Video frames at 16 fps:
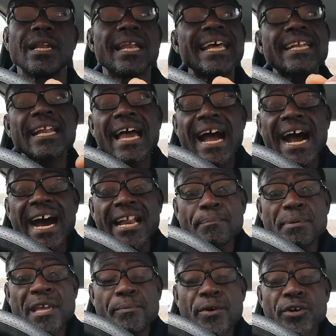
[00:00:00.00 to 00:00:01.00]
Let
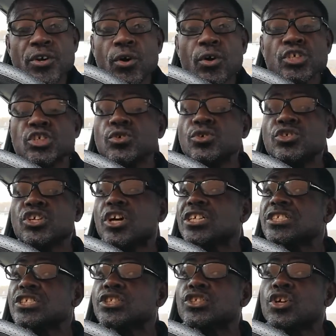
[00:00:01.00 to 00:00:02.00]
other people know. You
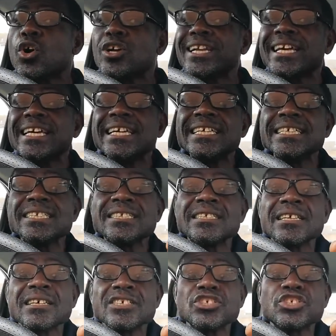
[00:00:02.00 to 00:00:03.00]
just don't
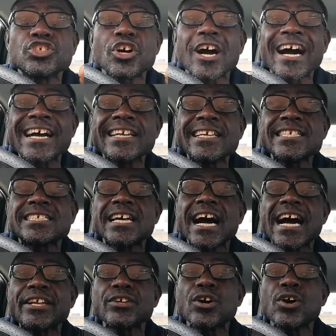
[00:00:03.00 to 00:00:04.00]
enjoy this
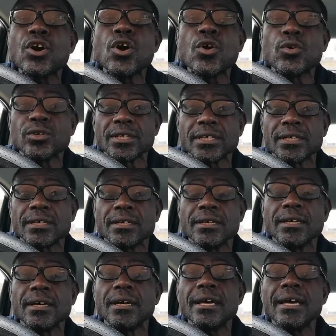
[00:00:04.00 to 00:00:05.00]
on your own.
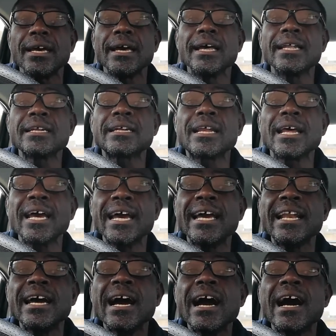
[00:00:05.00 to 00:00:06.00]

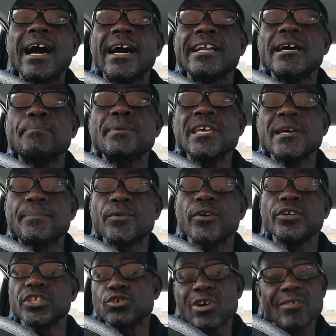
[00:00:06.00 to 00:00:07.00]
Tell other
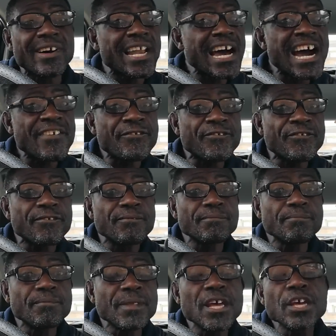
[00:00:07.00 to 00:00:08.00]
people. You have a laugh?
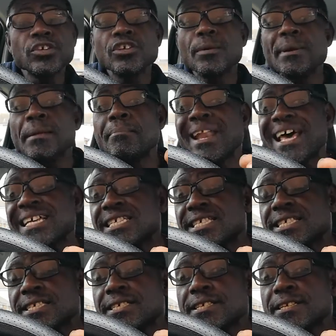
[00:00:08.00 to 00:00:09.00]
You've been
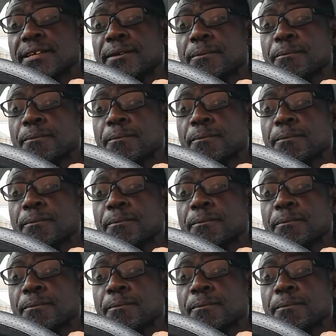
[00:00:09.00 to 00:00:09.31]
blessed?